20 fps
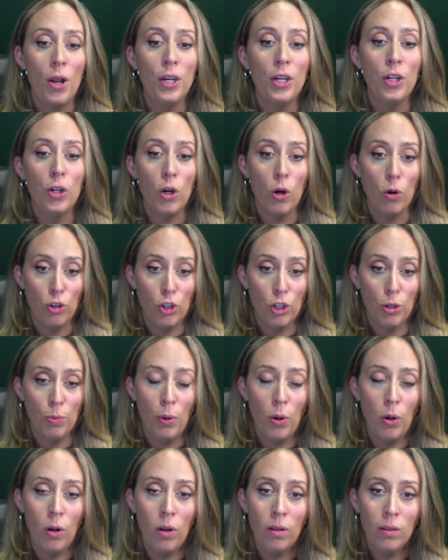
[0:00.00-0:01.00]

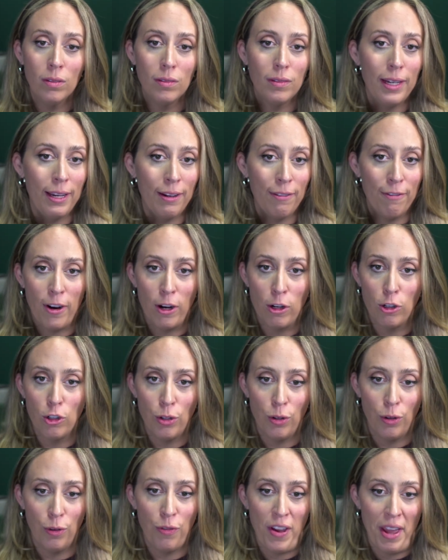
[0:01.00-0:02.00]
negotiable in
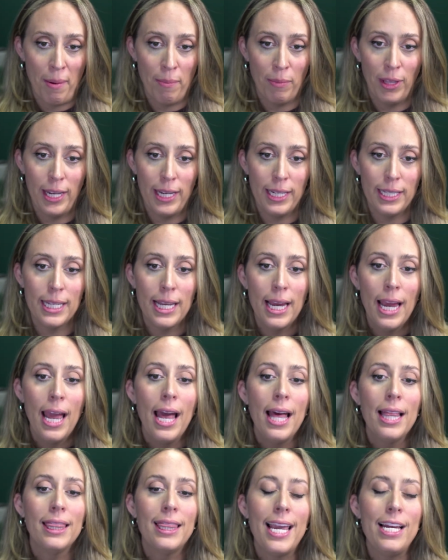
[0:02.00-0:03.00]
functional families.
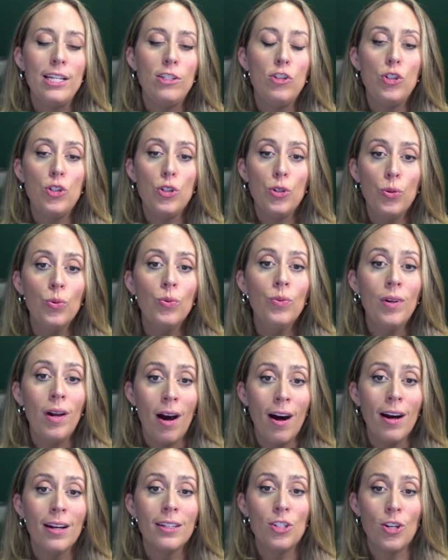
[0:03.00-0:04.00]
They do
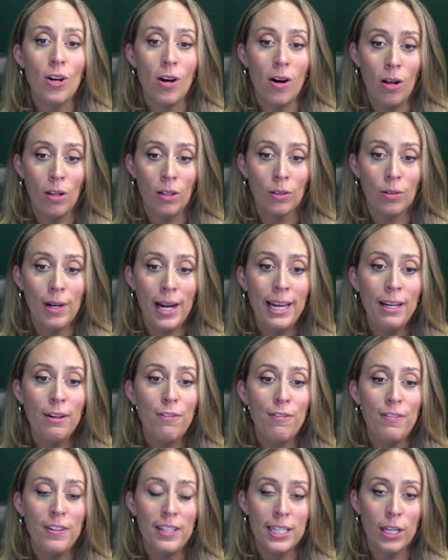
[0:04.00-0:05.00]
not tolerate
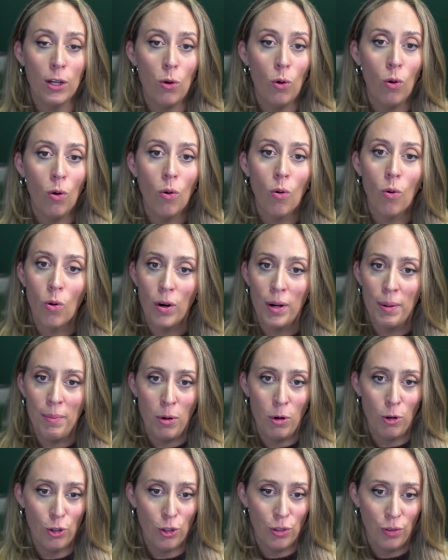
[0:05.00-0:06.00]
physical or
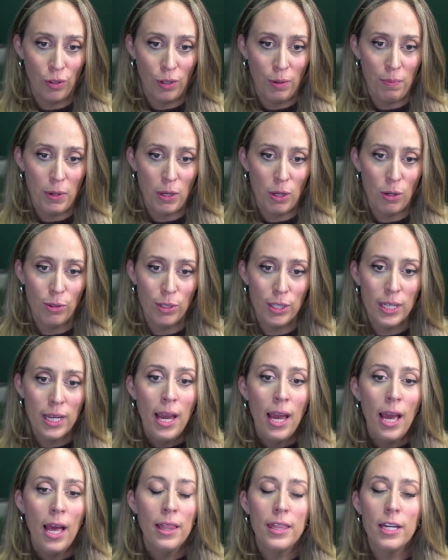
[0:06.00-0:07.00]
emotional abuse.
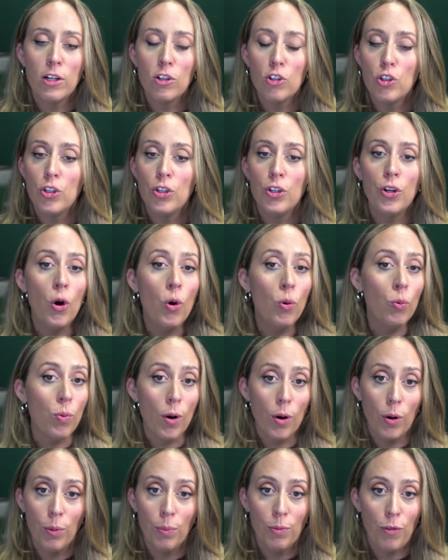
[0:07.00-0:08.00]
There's no
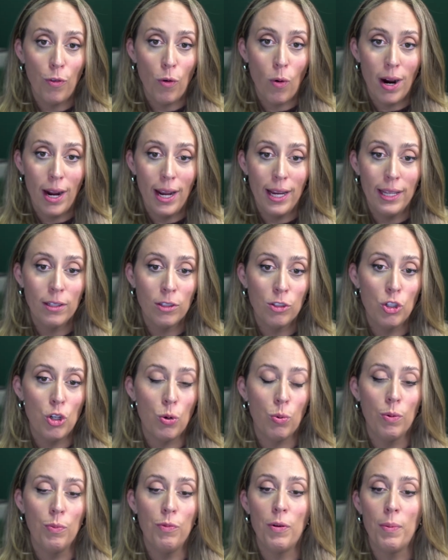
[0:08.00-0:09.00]
room for it. There's no
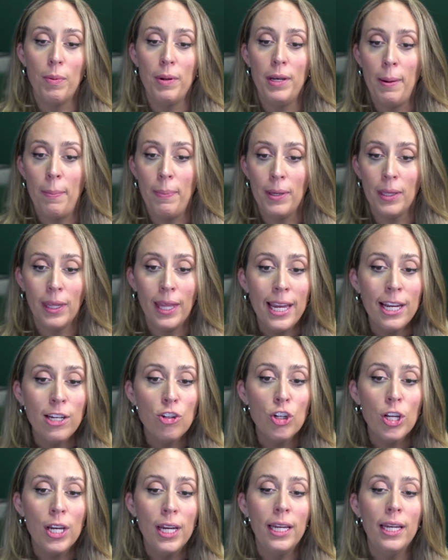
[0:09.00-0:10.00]
room for
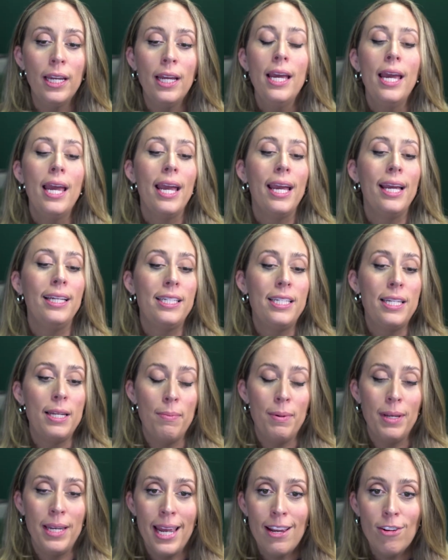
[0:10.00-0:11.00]
manipulation,
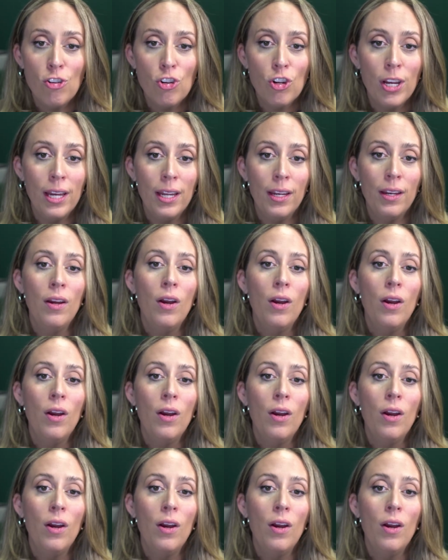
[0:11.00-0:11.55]
intimidation,